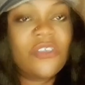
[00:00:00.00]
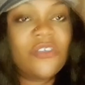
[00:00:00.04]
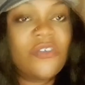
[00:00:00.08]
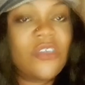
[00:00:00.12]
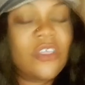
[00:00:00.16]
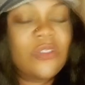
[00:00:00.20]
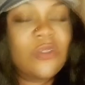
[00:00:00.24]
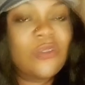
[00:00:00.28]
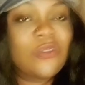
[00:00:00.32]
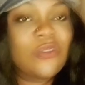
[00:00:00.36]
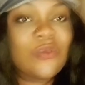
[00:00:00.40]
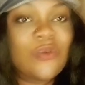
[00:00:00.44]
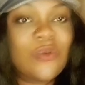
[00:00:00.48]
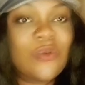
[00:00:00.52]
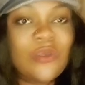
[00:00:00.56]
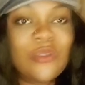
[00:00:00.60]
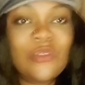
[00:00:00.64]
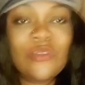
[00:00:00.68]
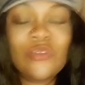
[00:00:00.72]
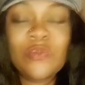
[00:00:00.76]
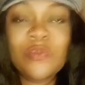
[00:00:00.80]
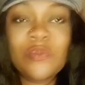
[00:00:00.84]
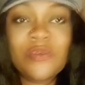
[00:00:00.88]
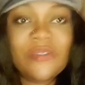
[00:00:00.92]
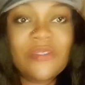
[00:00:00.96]
You're not
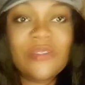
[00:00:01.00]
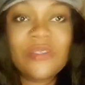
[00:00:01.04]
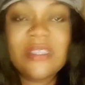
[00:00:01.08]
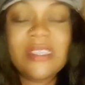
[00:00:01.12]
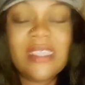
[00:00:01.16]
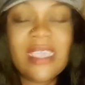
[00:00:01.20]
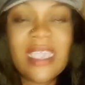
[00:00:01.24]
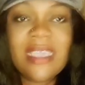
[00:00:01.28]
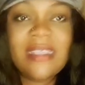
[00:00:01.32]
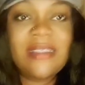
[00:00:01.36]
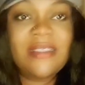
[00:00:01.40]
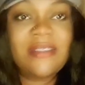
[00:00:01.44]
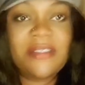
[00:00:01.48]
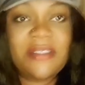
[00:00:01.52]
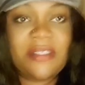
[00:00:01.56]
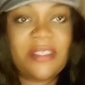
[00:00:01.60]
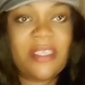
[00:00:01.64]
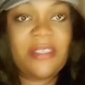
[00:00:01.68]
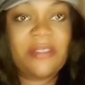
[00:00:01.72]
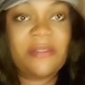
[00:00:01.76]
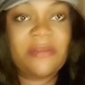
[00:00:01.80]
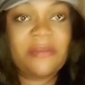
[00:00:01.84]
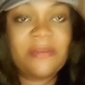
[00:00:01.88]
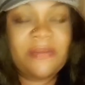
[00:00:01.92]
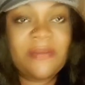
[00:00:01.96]
going to put on
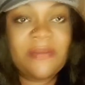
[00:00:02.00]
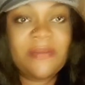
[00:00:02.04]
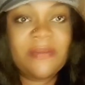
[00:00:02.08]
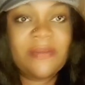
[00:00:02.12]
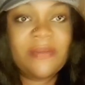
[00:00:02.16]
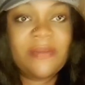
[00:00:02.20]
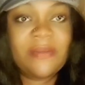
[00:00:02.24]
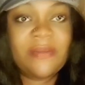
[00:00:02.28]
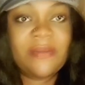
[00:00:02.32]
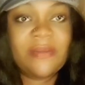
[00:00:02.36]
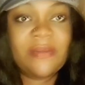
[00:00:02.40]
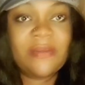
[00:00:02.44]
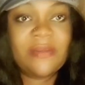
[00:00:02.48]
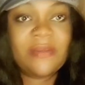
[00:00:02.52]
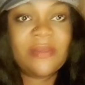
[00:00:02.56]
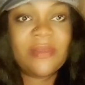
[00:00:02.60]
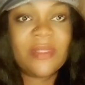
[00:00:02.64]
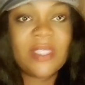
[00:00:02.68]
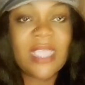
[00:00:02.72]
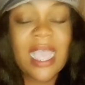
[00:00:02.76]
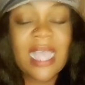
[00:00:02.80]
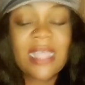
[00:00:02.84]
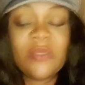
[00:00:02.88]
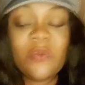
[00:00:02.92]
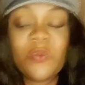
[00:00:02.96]
anything.
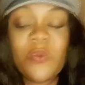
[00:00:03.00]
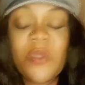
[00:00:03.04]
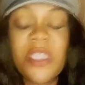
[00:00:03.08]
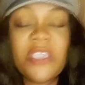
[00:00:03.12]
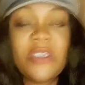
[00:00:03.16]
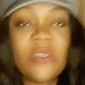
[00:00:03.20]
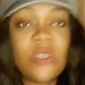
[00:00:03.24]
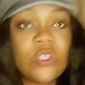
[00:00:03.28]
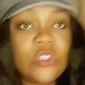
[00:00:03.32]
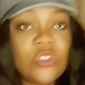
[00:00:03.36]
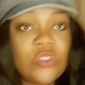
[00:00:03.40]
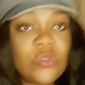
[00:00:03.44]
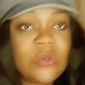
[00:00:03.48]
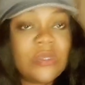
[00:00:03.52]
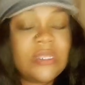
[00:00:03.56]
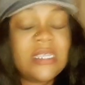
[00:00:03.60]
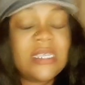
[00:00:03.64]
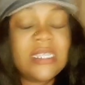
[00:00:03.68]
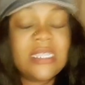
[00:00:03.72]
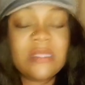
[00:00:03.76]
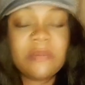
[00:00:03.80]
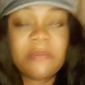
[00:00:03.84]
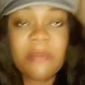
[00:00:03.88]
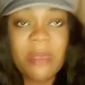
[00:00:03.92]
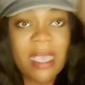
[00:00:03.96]
And when you do
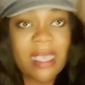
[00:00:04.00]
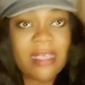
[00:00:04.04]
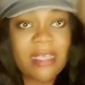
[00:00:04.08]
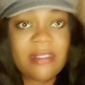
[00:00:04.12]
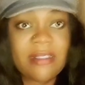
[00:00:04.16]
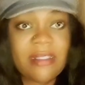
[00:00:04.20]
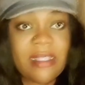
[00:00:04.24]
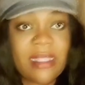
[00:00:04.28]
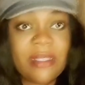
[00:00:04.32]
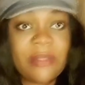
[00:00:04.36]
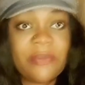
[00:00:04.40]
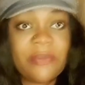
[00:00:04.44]
this bath,